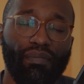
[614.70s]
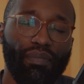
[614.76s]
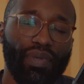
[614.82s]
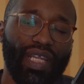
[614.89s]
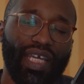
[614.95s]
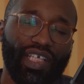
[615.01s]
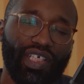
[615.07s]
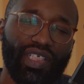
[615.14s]

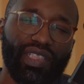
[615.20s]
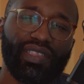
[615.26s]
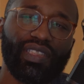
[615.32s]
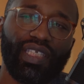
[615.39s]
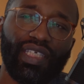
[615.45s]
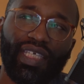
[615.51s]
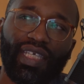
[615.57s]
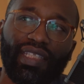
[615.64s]
But I
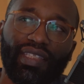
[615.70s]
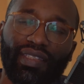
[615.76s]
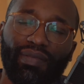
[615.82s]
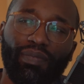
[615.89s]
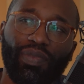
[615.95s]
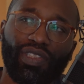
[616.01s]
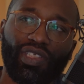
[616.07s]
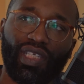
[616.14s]
couldn't get
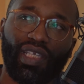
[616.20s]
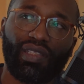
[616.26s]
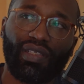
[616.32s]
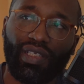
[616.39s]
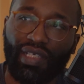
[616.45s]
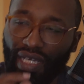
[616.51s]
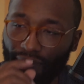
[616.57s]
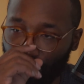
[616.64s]

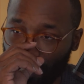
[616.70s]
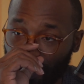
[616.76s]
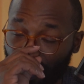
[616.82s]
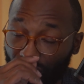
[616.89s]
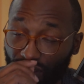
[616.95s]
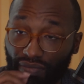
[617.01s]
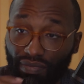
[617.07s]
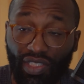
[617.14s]
particular
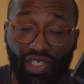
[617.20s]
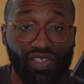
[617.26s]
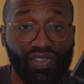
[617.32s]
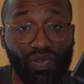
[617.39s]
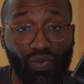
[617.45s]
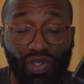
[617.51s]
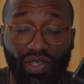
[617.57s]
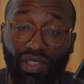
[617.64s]
composition because
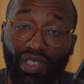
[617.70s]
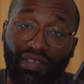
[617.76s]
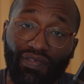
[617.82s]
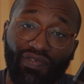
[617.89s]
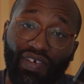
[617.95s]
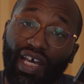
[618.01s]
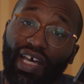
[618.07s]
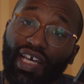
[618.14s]
the
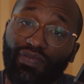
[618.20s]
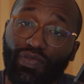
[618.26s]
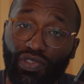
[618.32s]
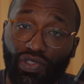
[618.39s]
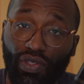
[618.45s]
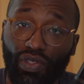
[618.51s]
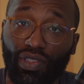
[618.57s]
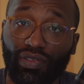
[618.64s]
135
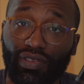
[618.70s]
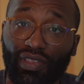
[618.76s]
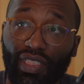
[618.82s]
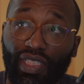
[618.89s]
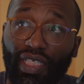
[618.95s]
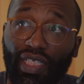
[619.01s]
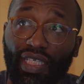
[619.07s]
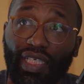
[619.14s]
was on,
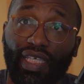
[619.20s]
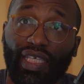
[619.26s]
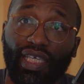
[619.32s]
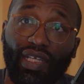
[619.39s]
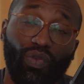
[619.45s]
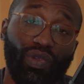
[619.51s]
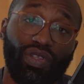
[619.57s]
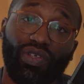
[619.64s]

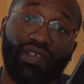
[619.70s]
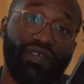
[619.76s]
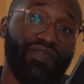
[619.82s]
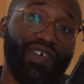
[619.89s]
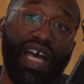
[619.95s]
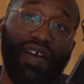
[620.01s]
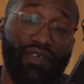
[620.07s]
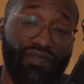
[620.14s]
and the
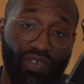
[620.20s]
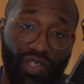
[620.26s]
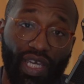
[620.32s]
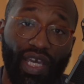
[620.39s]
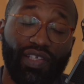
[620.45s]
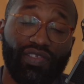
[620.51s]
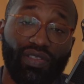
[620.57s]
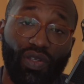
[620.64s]
135, if you
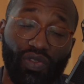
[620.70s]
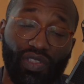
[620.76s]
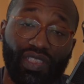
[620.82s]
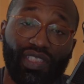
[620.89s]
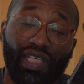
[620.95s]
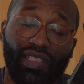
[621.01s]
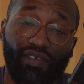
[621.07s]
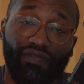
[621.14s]
guys know, is a
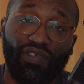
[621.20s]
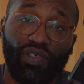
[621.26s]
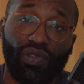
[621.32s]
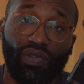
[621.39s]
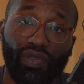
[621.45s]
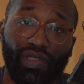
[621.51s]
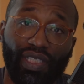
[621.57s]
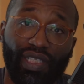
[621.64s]

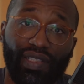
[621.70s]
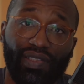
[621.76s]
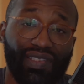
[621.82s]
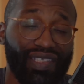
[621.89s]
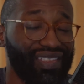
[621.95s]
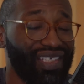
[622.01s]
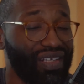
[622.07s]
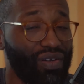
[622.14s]
telephoto lens.
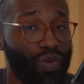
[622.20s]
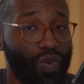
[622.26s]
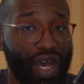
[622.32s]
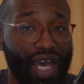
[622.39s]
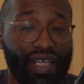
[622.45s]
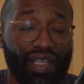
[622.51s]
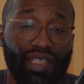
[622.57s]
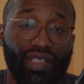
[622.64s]
It's not a
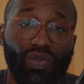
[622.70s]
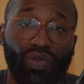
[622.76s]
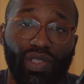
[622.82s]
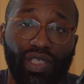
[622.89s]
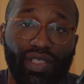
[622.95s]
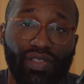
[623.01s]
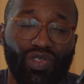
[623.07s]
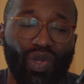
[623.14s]
wide angle
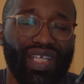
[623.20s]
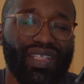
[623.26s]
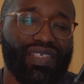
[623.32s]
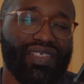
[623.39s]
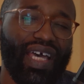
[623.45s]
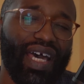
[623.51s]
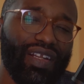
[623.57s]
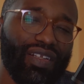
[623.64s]
lens, so I
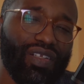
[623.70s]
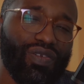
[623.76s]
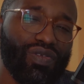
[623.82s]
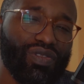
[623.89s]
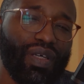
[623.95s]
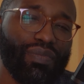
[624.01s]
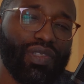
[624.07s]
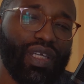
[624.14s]
decided to do
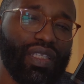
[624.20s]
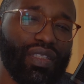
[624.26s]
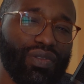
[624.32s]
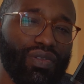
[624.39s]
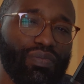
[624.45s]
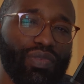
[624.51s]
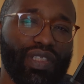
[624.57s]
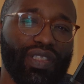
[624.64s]
something a
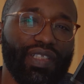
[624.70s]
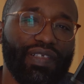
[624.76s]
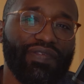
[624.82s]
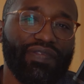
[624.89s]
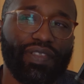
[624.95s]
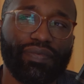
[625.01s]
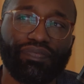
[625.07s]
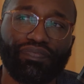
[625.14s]
little bit
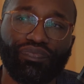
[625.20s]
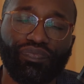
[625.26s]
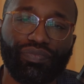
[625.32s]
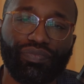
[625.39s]
different.